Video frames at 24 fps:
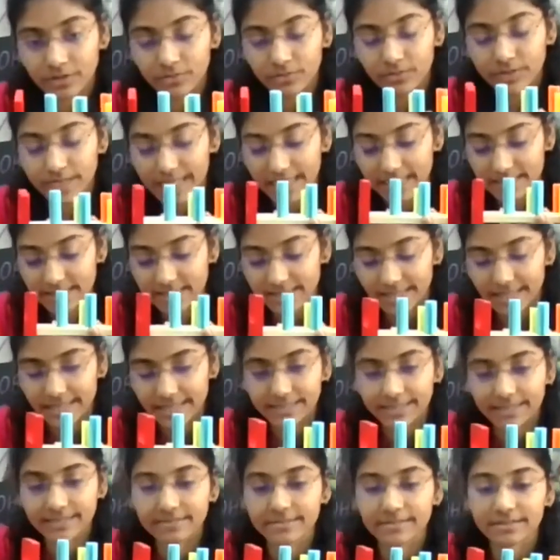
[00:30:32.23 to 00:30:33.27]
we can
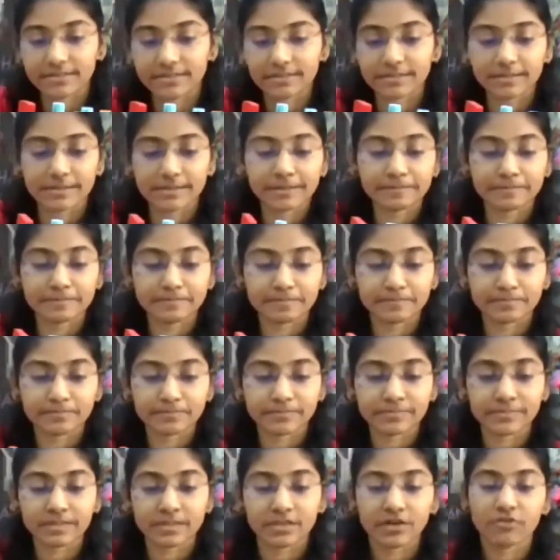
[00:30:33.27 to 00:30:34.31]
say it as a
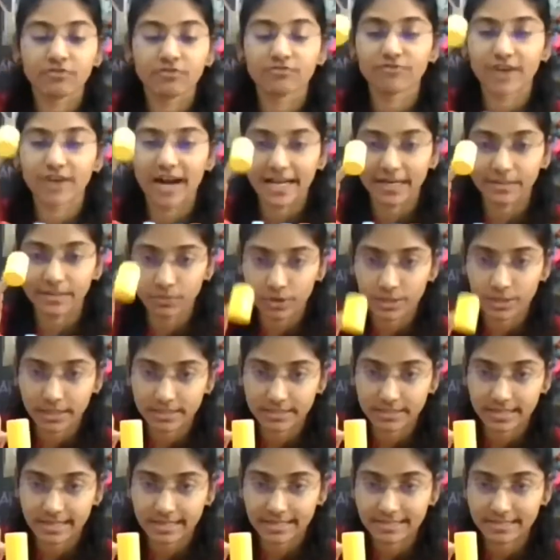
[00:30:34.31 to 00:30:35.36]
fine motor
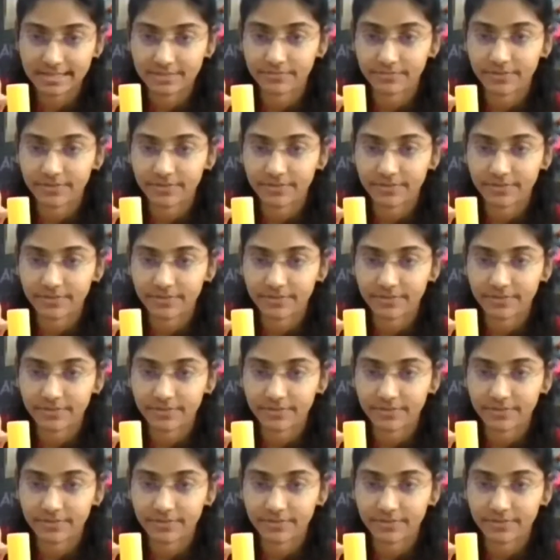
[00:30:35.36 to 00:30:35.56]
skills